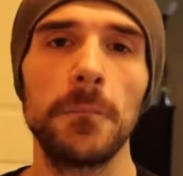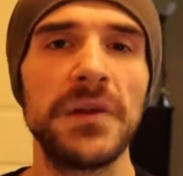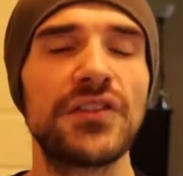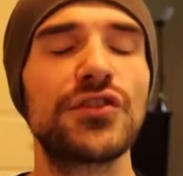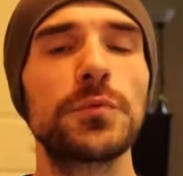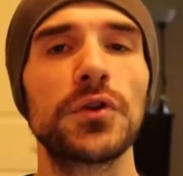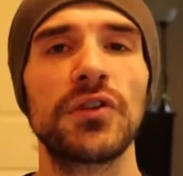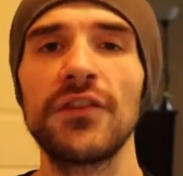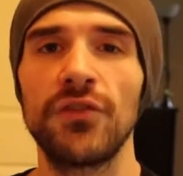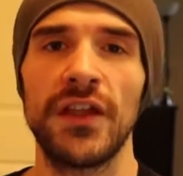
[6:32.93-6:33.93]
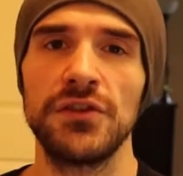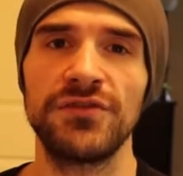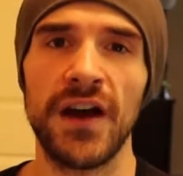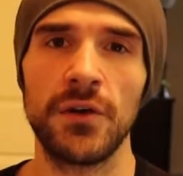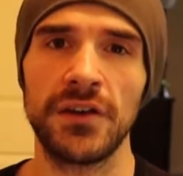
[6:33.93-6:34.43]
be super grateful that you
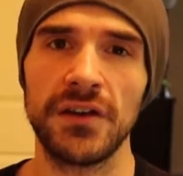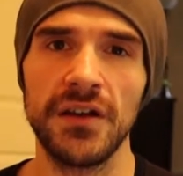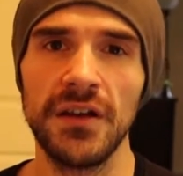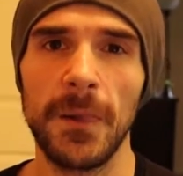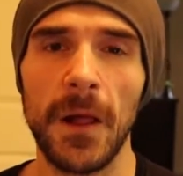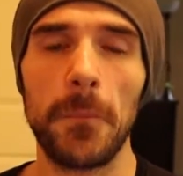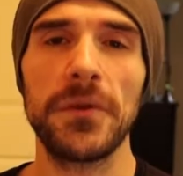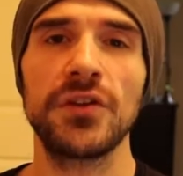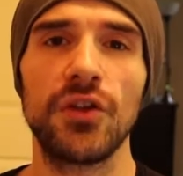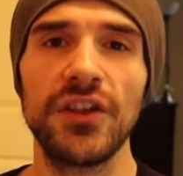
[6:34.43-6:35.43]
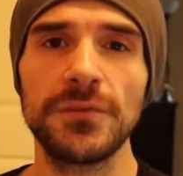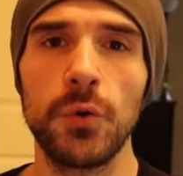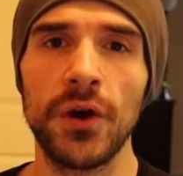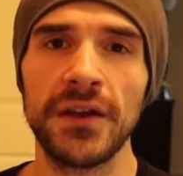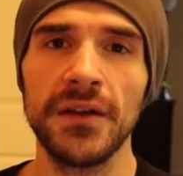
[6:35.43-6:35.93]
found it. Up until this
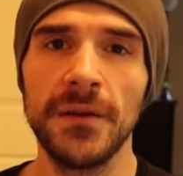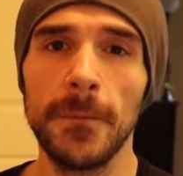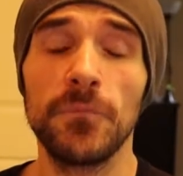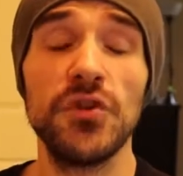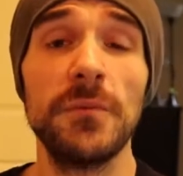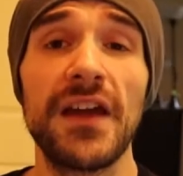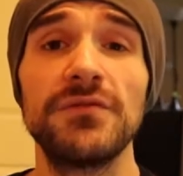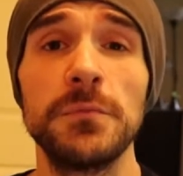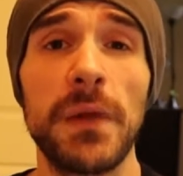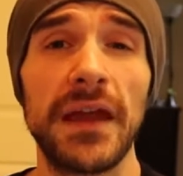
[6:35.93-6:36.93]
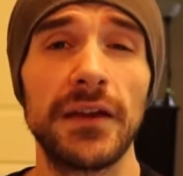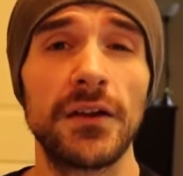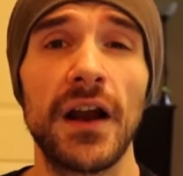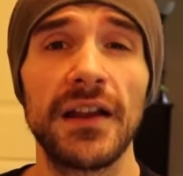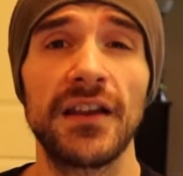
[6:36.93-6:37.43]
point, you may have been banging
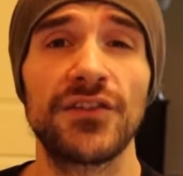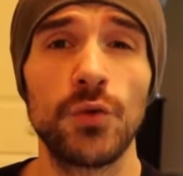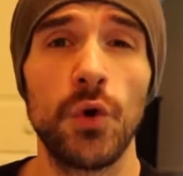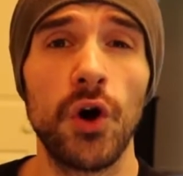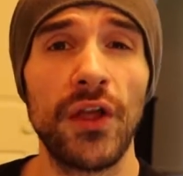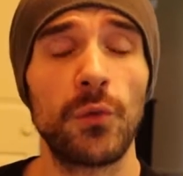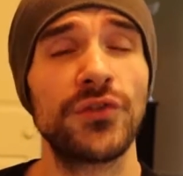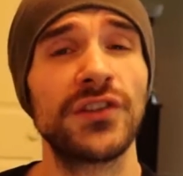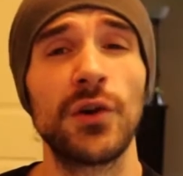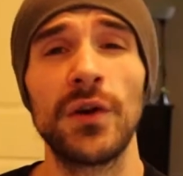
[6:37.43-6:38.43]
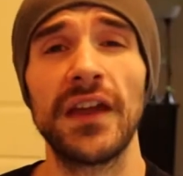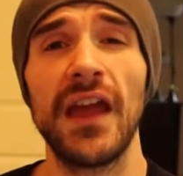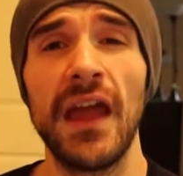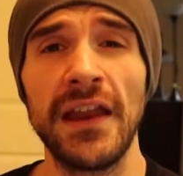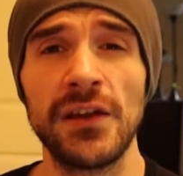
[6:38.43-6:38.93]
your head against the wall that wasn't going
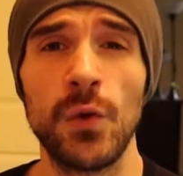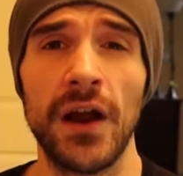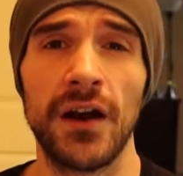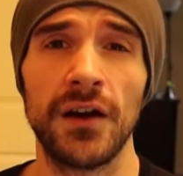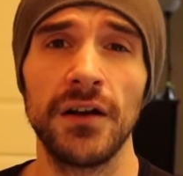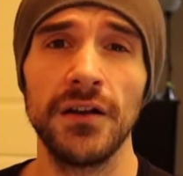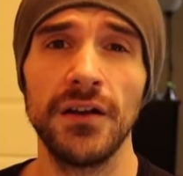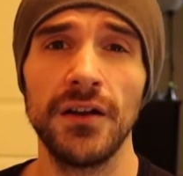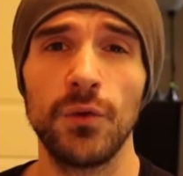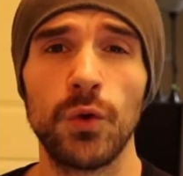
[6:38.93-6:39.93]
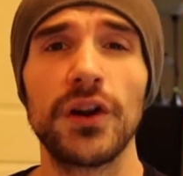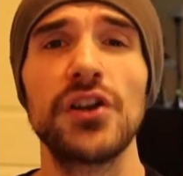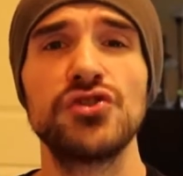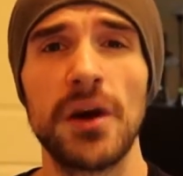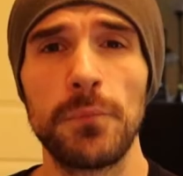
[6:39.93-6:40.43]
anywhere. We're going
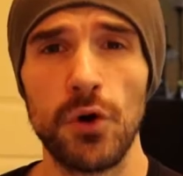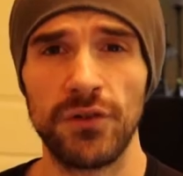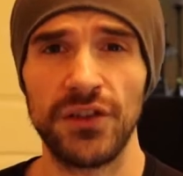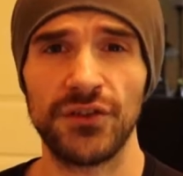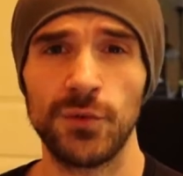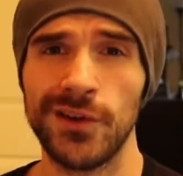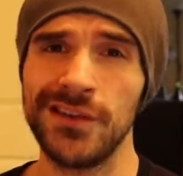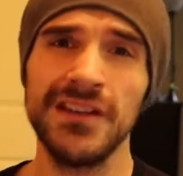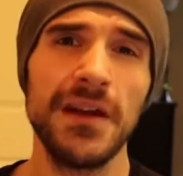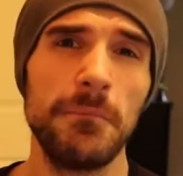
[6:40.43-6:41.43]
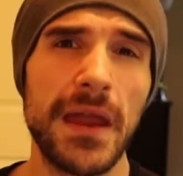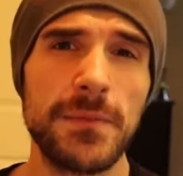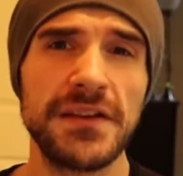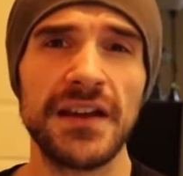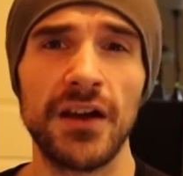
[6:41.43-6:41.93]
to jump over this one,
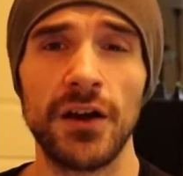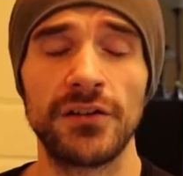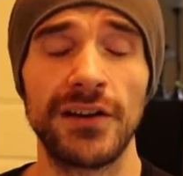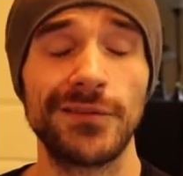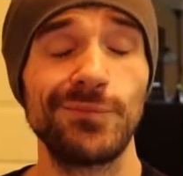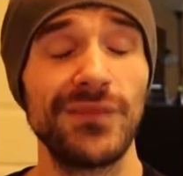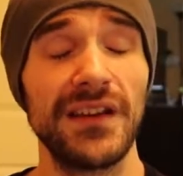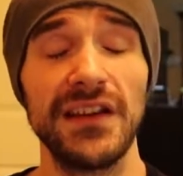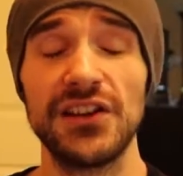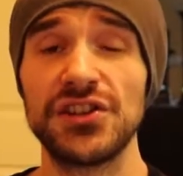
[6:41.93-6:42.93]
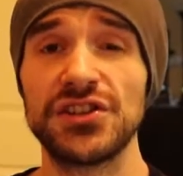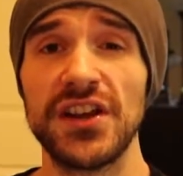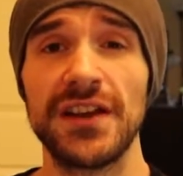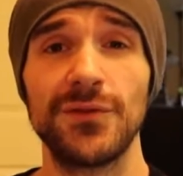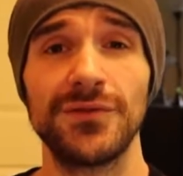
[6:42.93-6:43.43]
maybe dig under it.
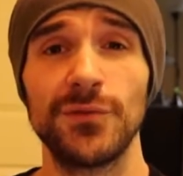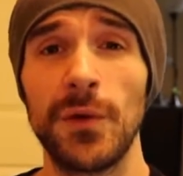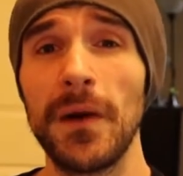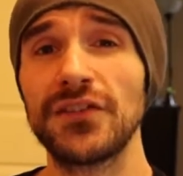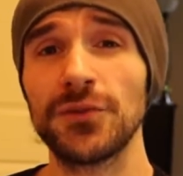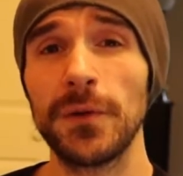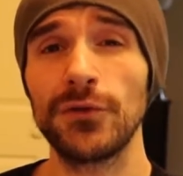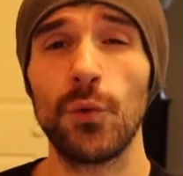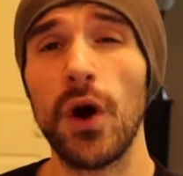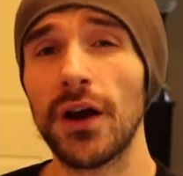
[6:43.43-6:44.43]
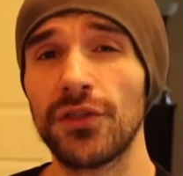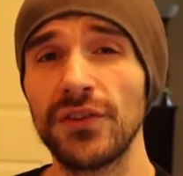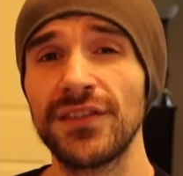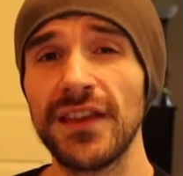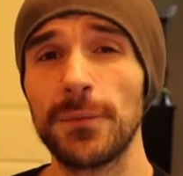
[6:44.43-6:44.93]
Shit, we might just be able to walk
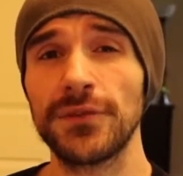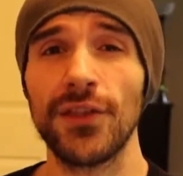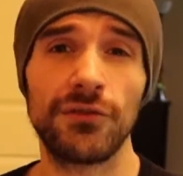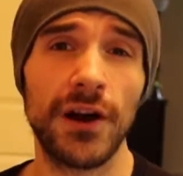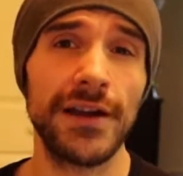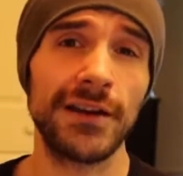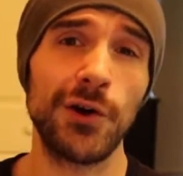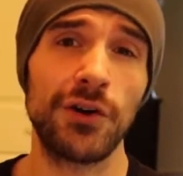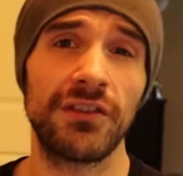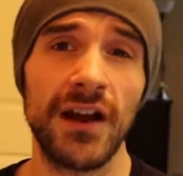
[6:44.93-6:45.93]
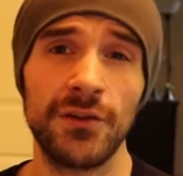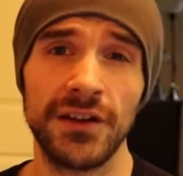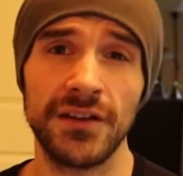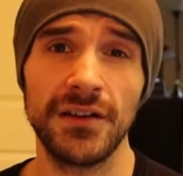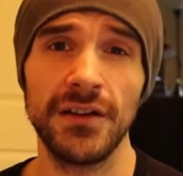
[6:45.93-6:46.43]
3 steps to the right and go around
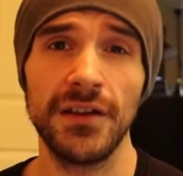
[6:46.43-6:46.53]
it.